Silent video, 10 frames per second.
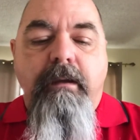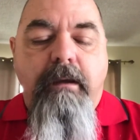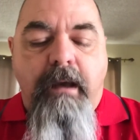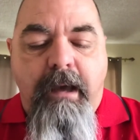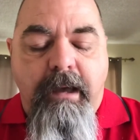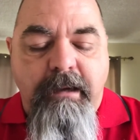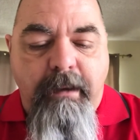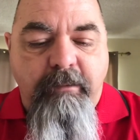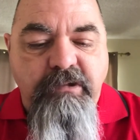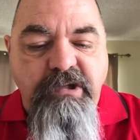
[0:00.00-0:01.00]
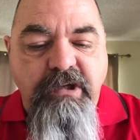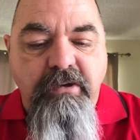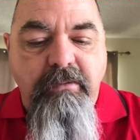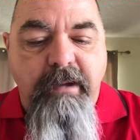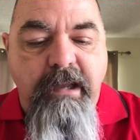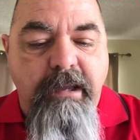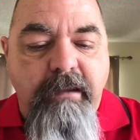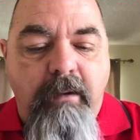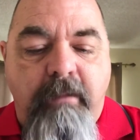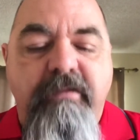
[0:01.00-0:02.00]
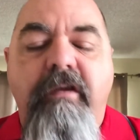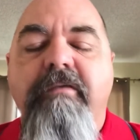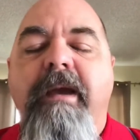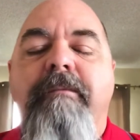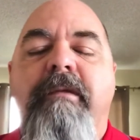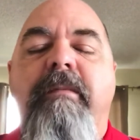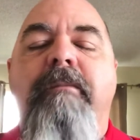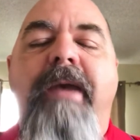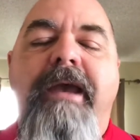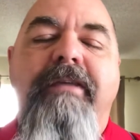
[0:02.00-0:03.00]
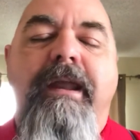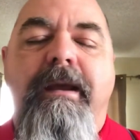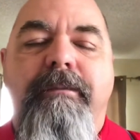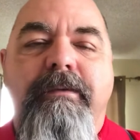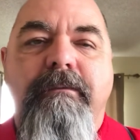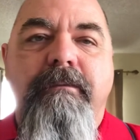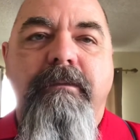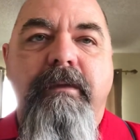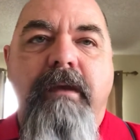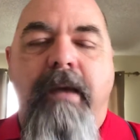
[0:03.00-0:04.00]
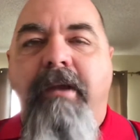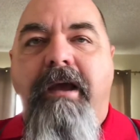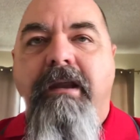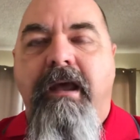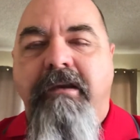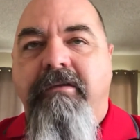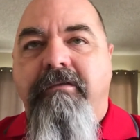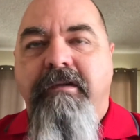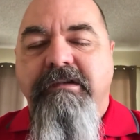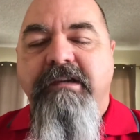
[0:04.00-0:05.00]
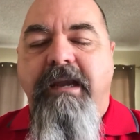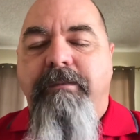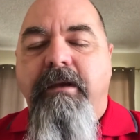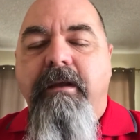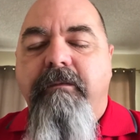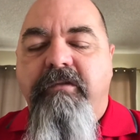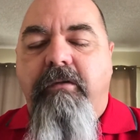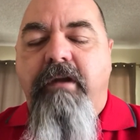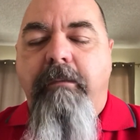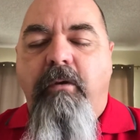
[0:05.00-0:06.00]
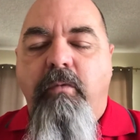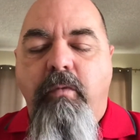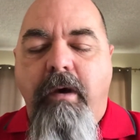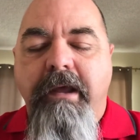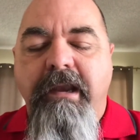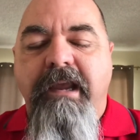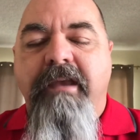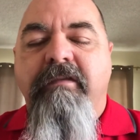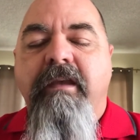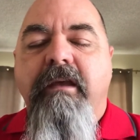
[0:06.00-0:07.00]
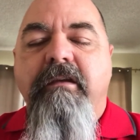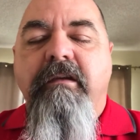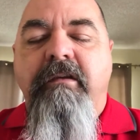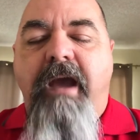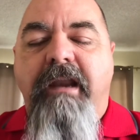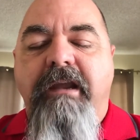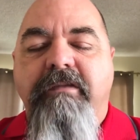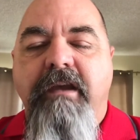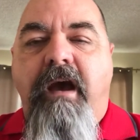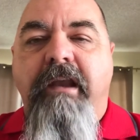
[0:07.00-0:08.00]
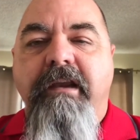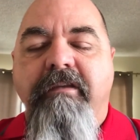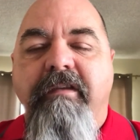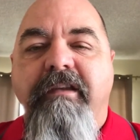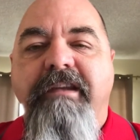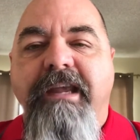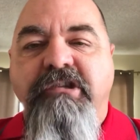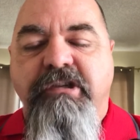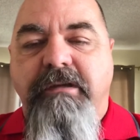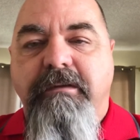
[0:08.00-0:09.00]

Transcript: Number 2 is, oh, excuse me, let me back that up. I'm not going to undo this tape. So number 1 is you got to get the audience's attention.